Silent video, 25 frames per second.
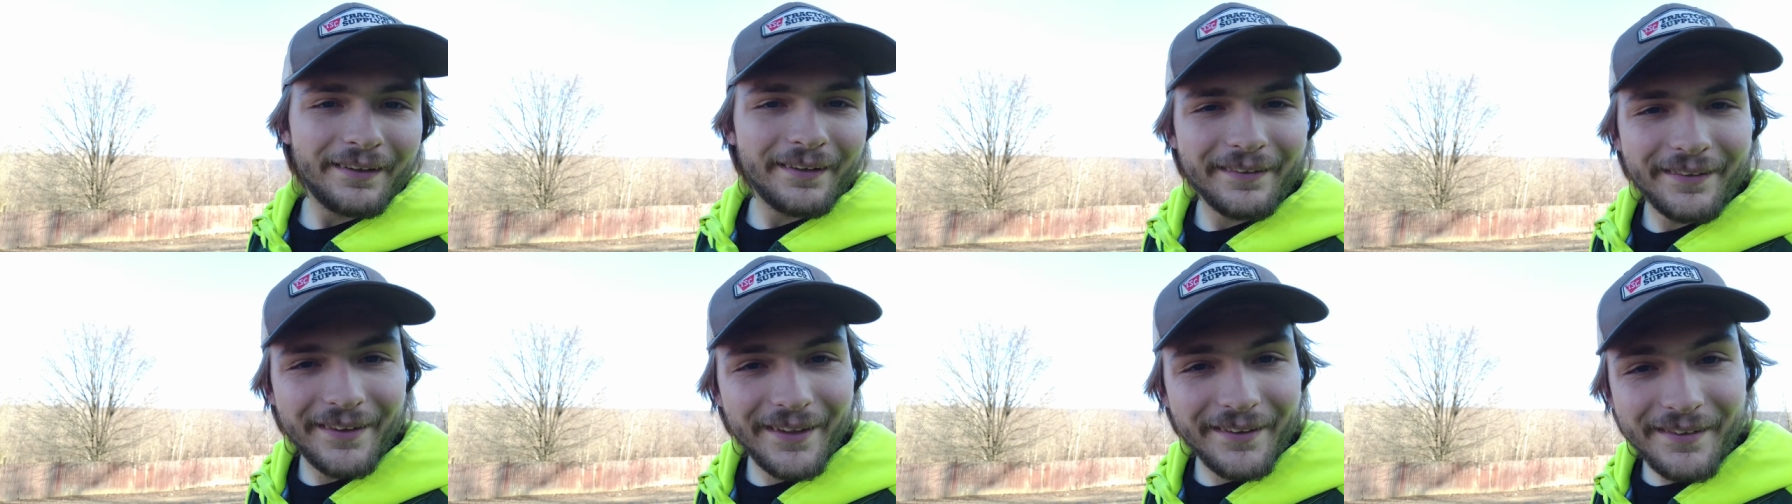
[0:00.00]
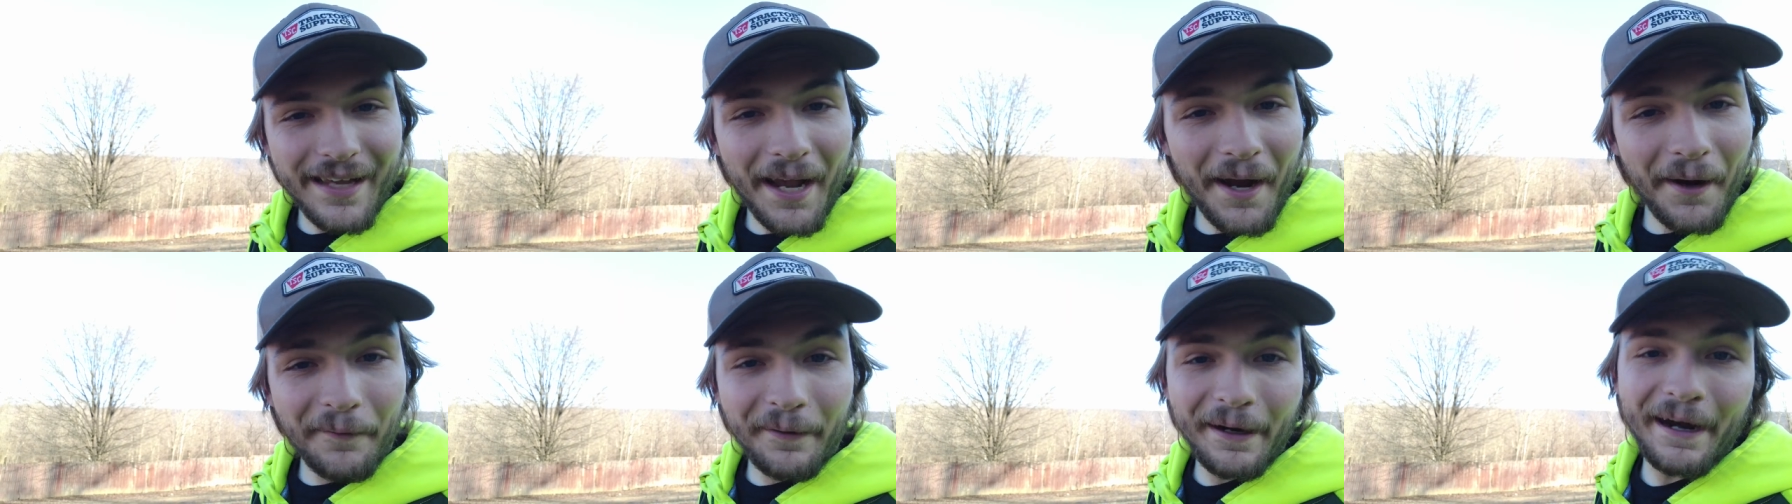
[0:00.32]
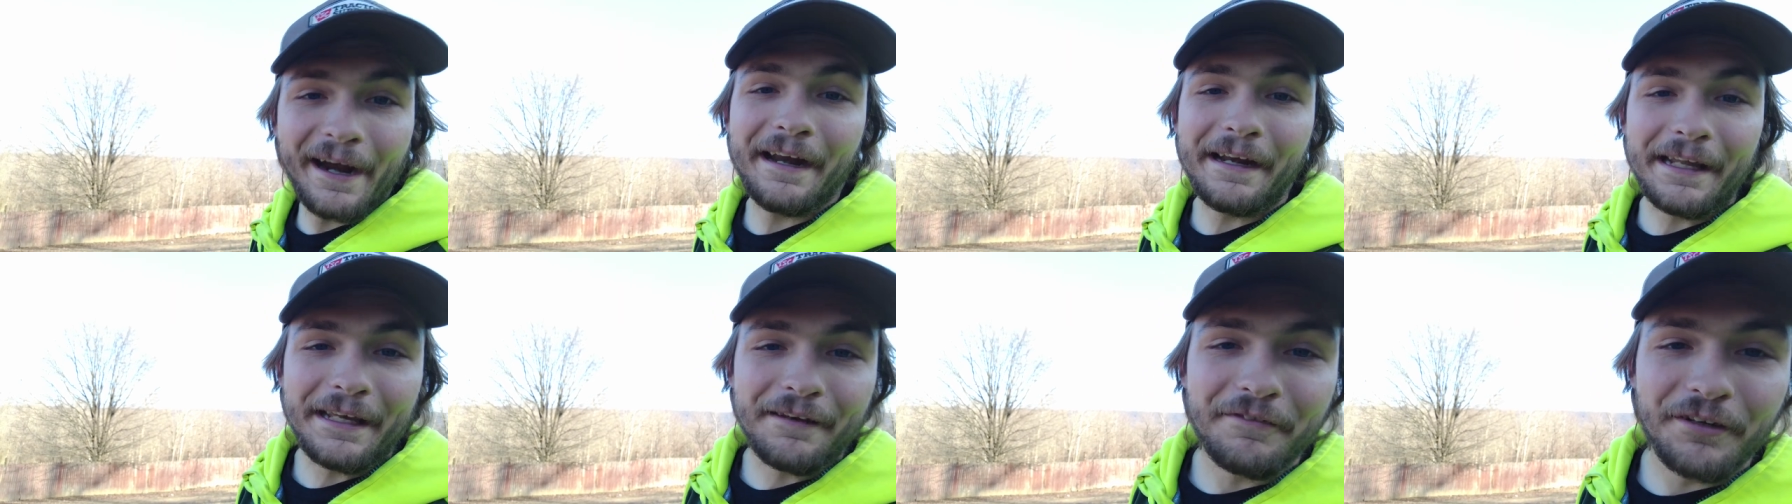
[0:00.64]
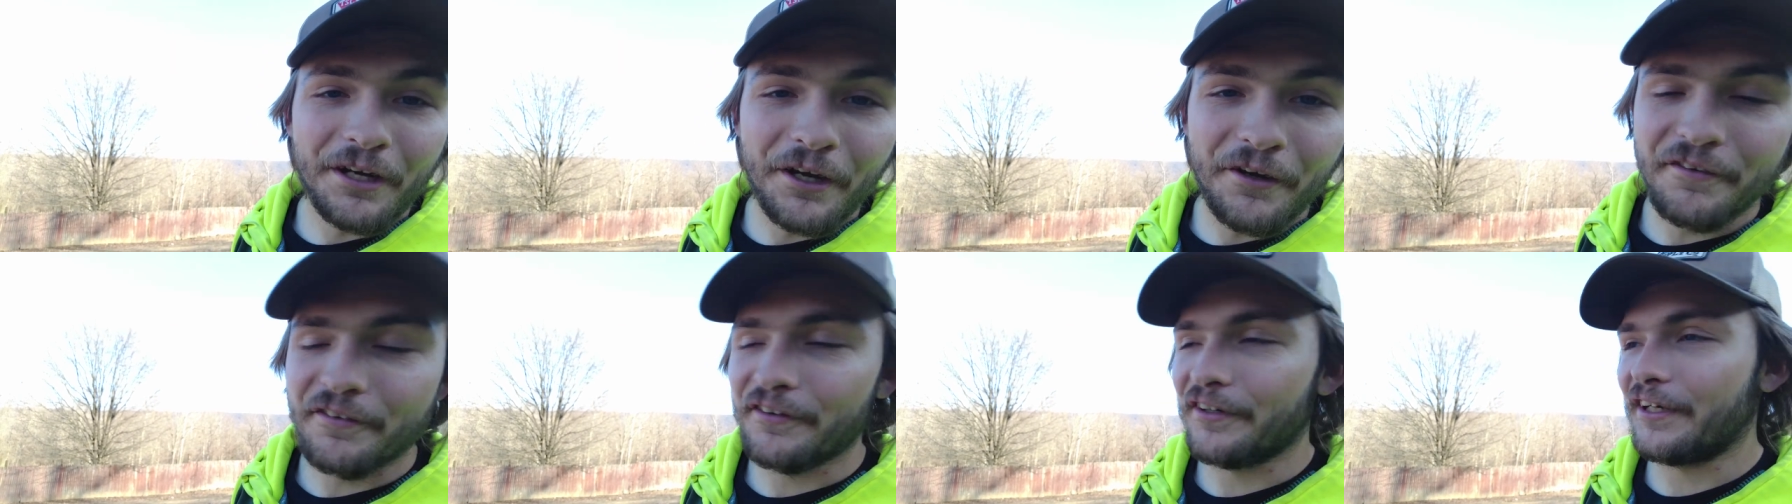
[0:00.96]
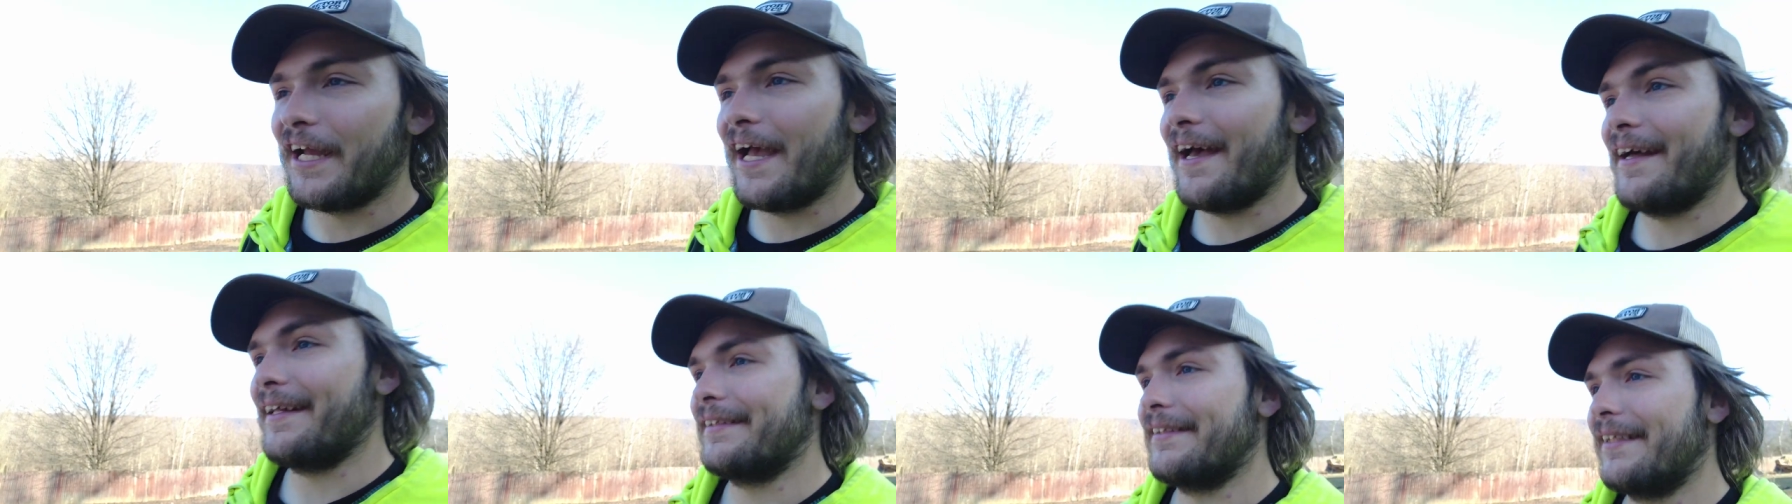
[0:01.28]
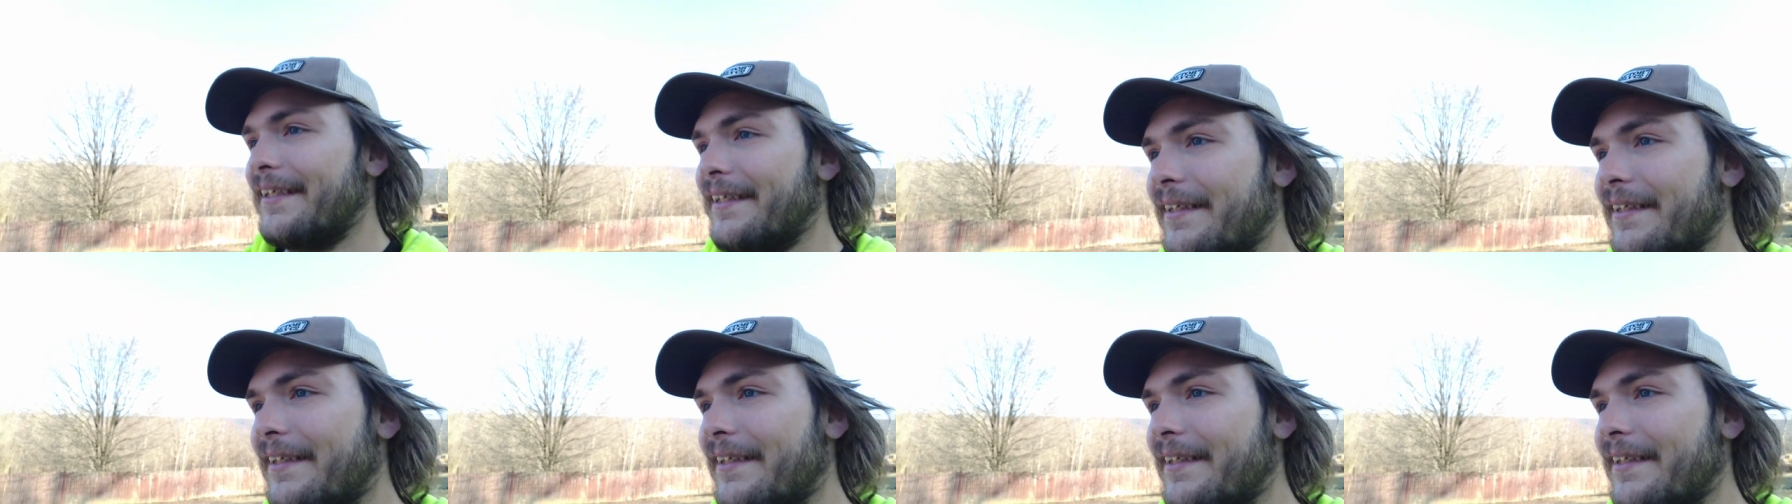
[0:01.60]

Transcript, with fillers: this hour ain't even over yet.